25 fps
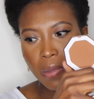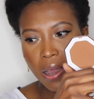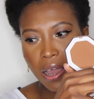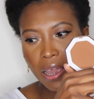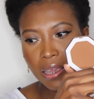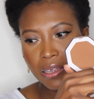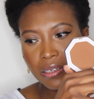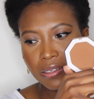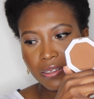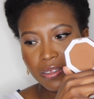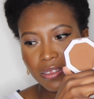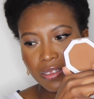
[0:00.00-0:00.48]

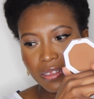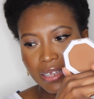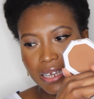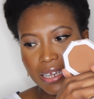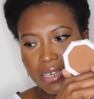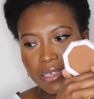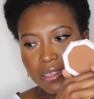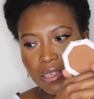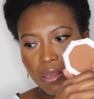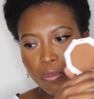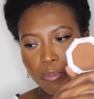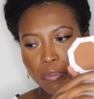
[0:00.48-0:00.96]
I
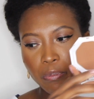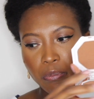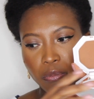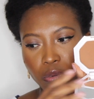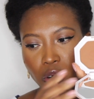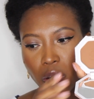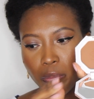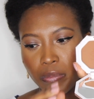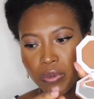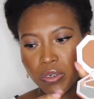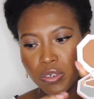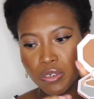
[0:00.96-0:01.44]
think they
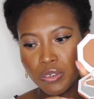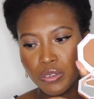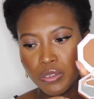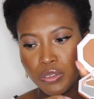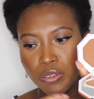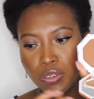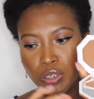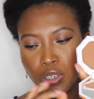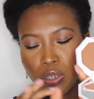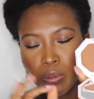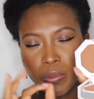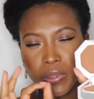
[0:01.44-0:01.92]
probably
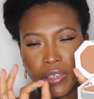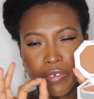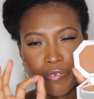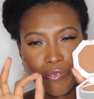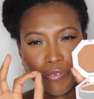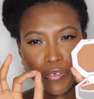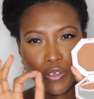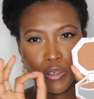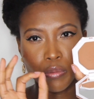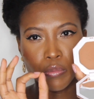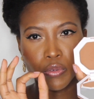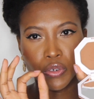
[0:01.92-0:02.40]
could do with a
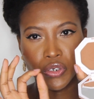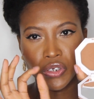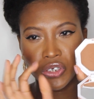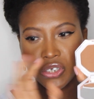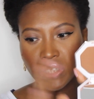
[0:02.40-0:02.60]
few more